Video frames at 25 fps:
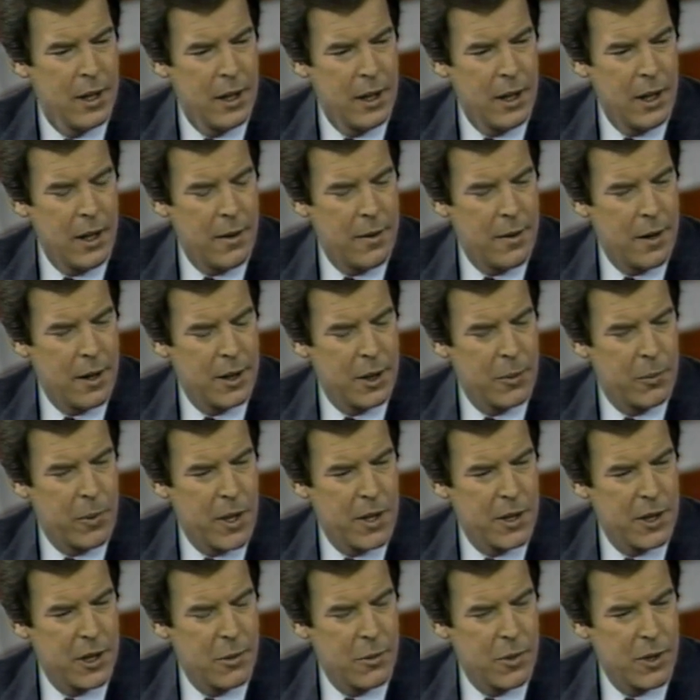he thought the
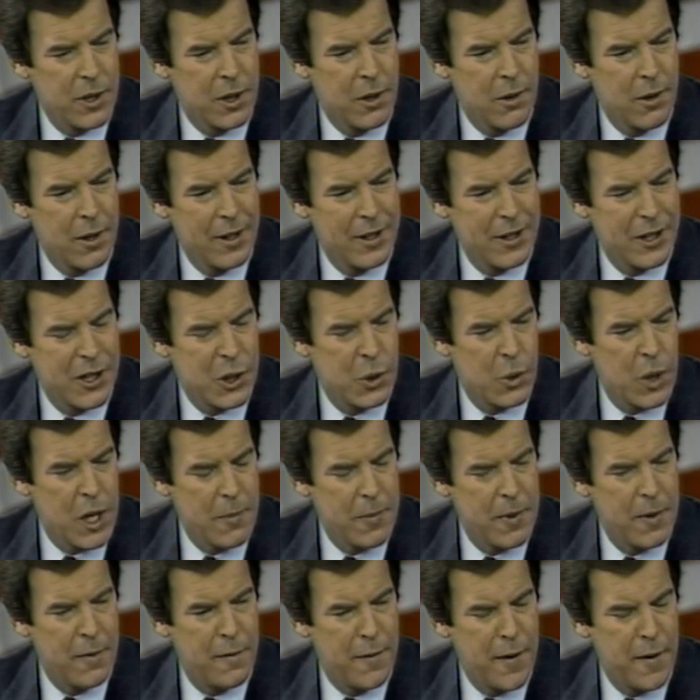president was going to sweep
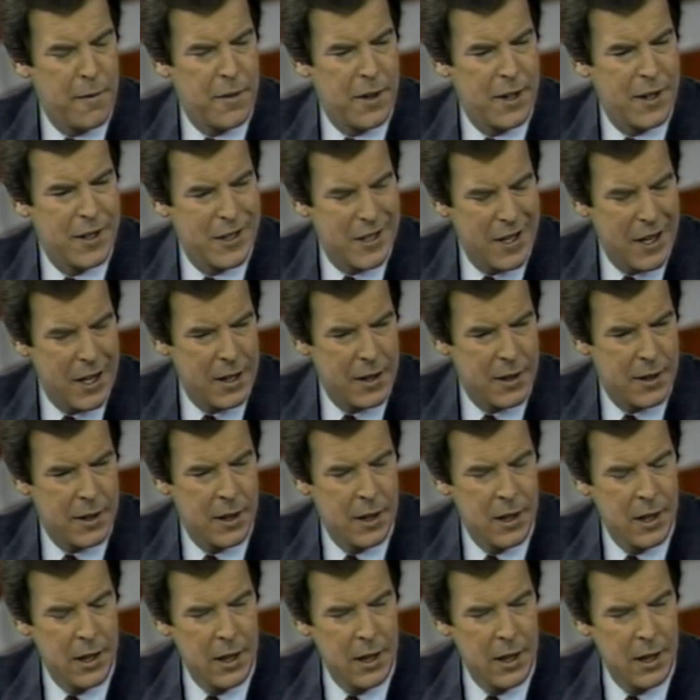50 states.